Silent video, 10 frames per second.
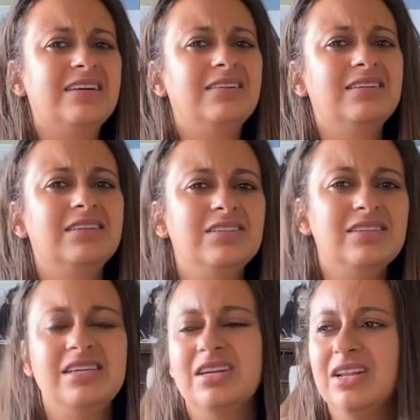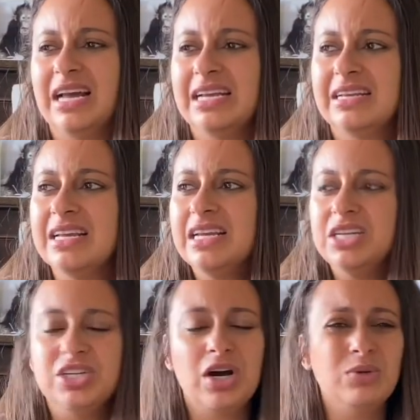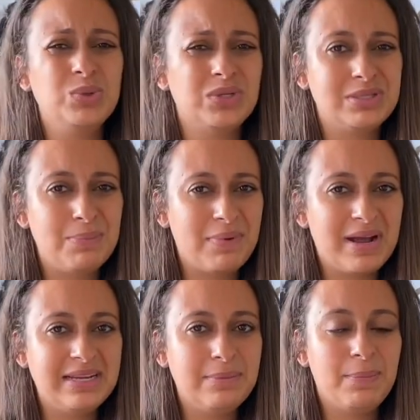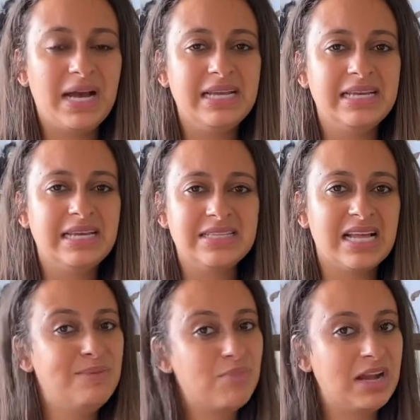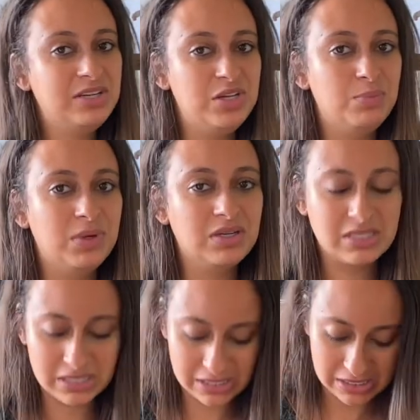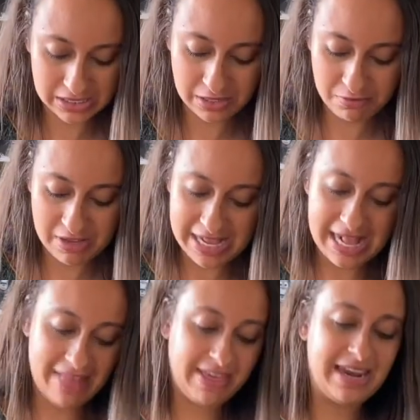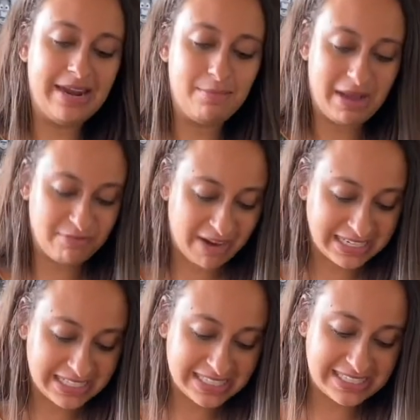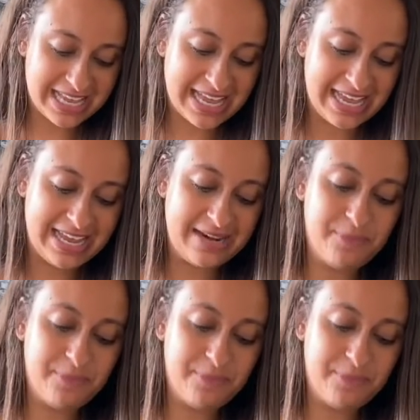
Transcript: because you know, like, you don't always want to buying kids like brand new books and stuff. And then my friend Hussein,